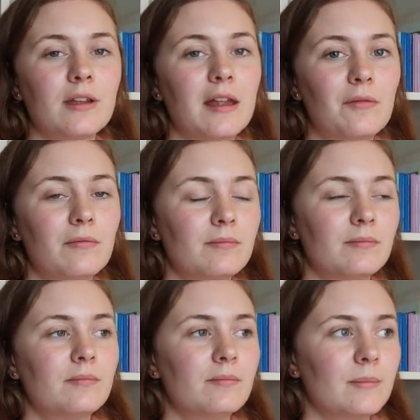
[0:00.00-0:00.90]
kind of
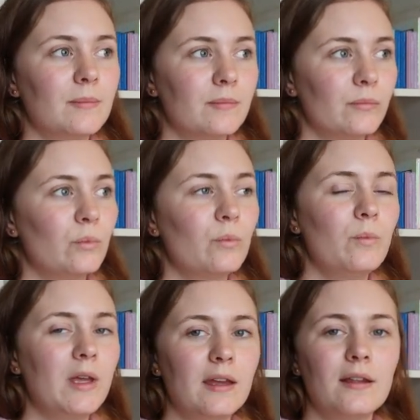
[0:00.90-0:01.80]

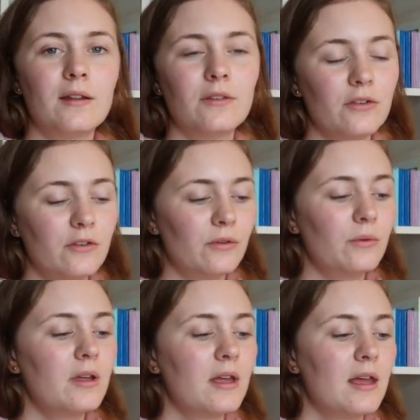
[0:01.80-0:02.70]
make it a
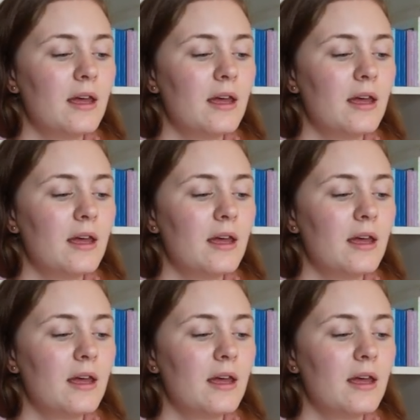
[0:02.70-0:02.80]
to-do.